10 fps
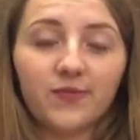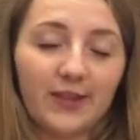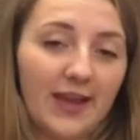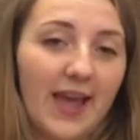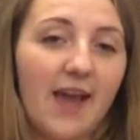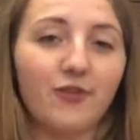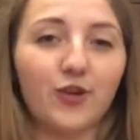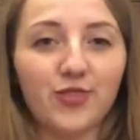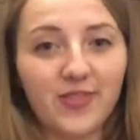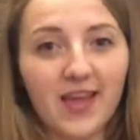Okay, have a
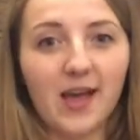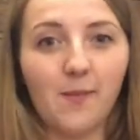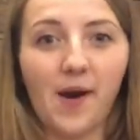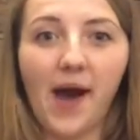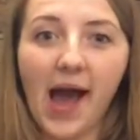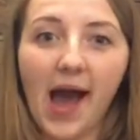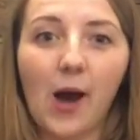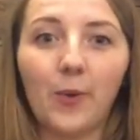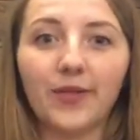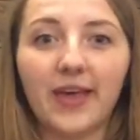good think about
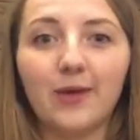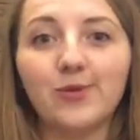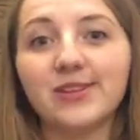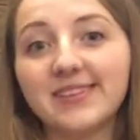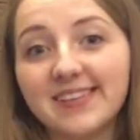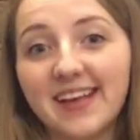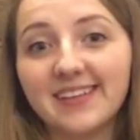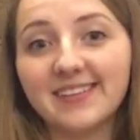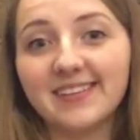how they would sit.